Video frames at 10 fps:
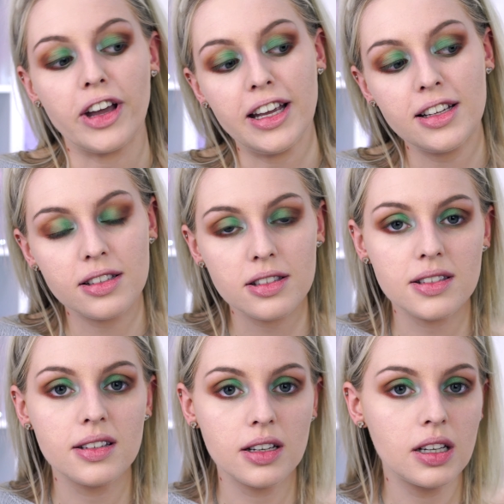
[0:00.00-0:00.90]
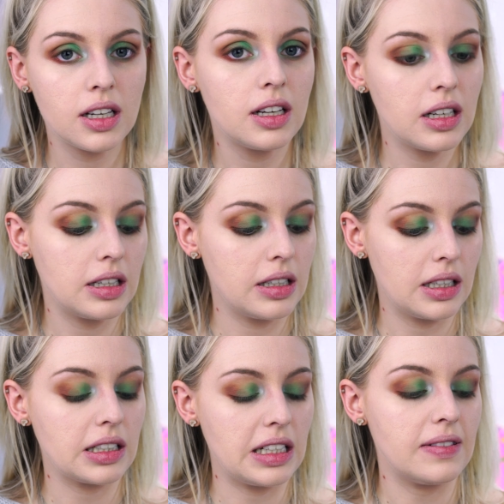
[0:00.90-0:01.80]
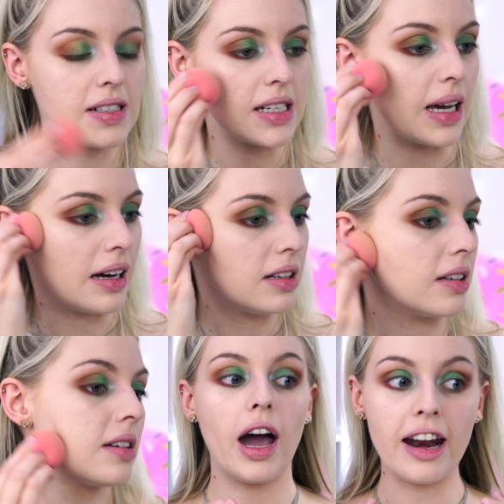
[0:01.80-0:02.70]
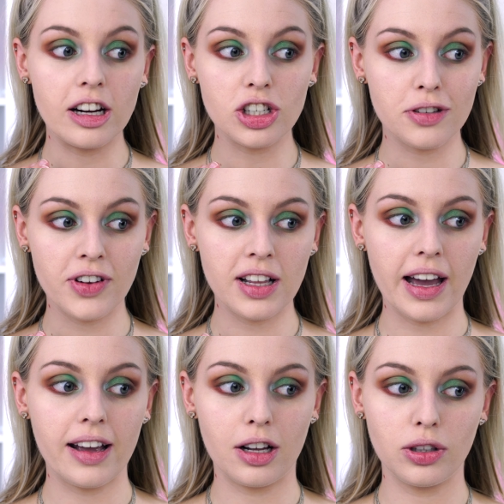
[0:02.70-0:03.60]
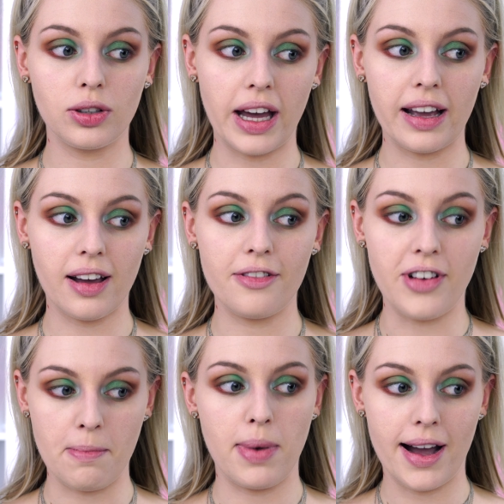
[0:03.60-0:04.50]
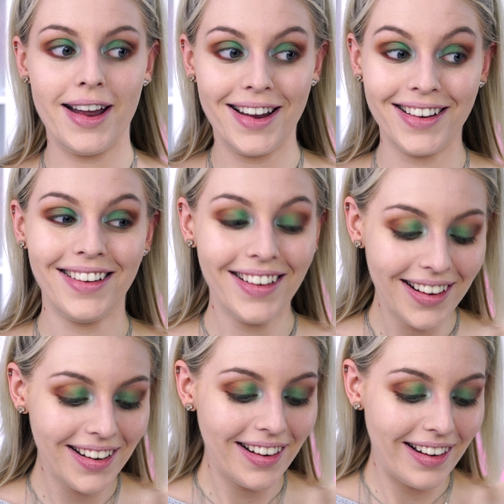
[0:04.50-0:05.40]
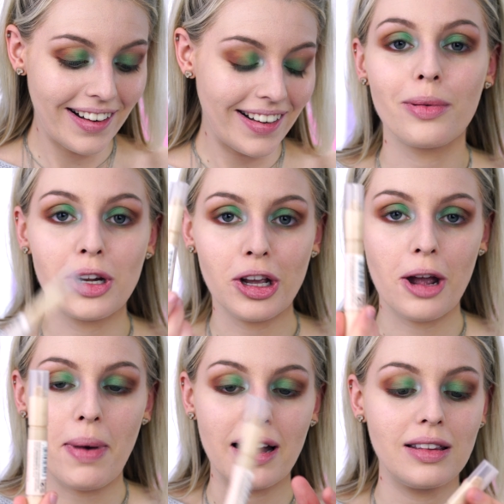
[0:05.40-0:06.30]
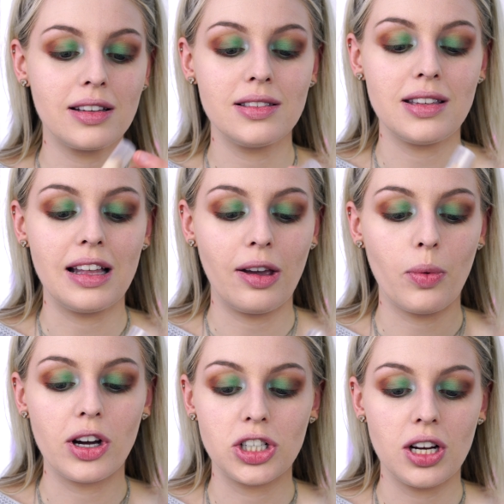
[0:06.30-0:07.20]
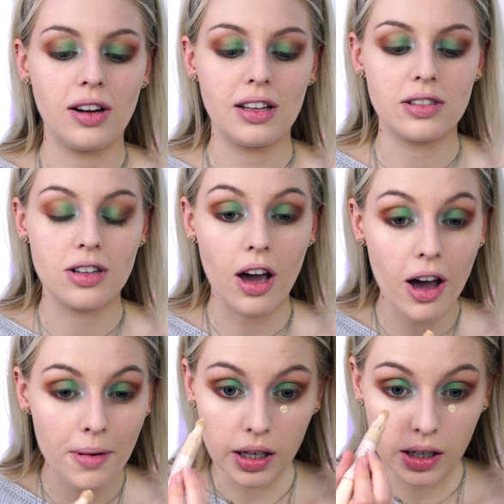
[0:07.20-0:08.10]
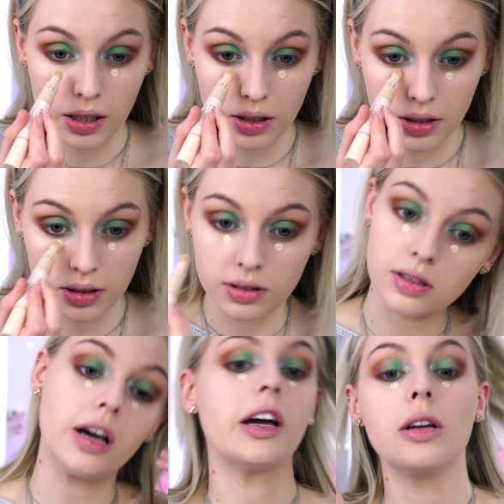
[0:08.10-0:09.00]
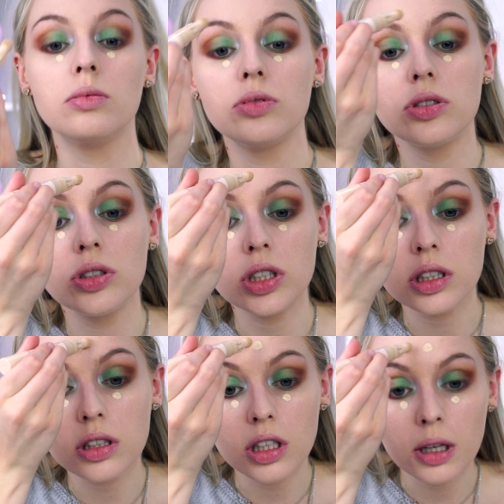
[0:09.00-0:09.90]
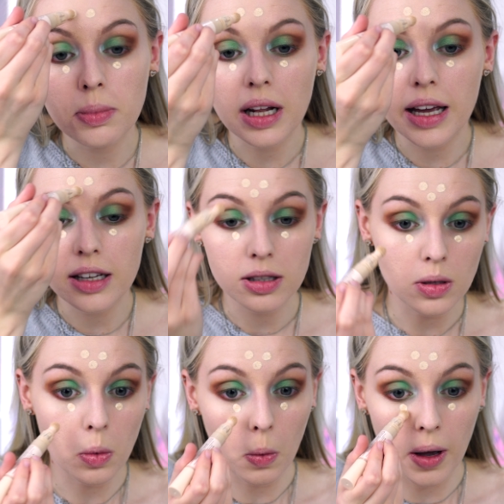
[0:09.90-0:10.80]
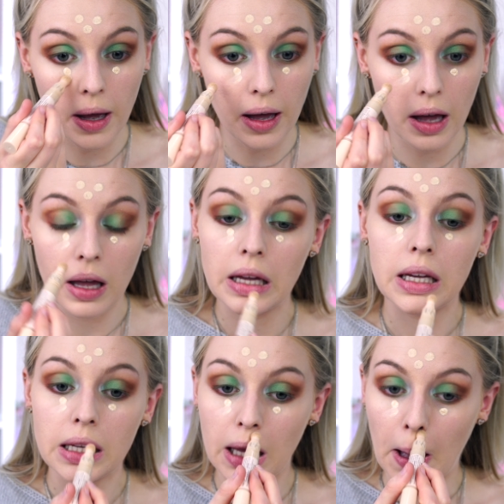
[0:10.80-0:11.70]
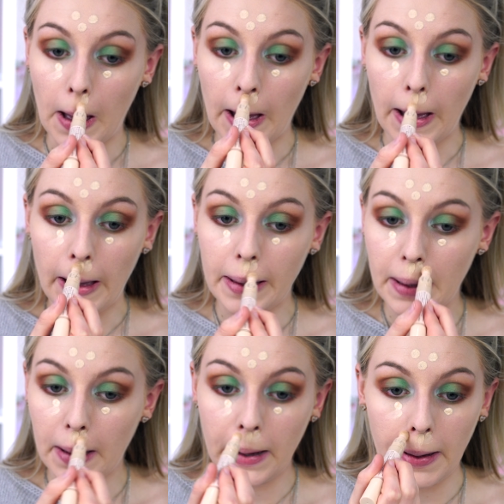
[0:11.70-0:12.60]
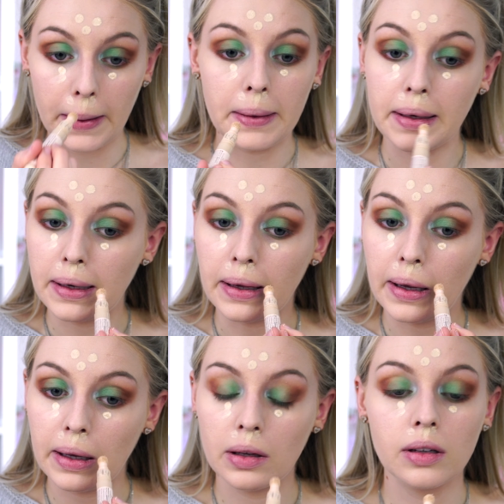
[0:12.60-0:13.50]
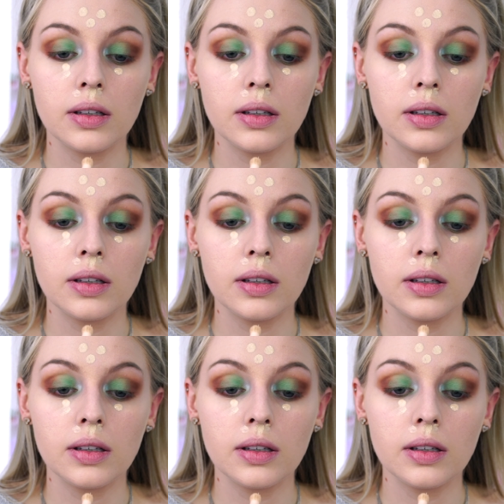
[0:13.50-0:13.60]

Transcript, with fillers: face. I can never tell. And I just feel like I look like a vampire. I'm gonna go back in the concealer what I shaded at the start, and I am just gonna place where I need it,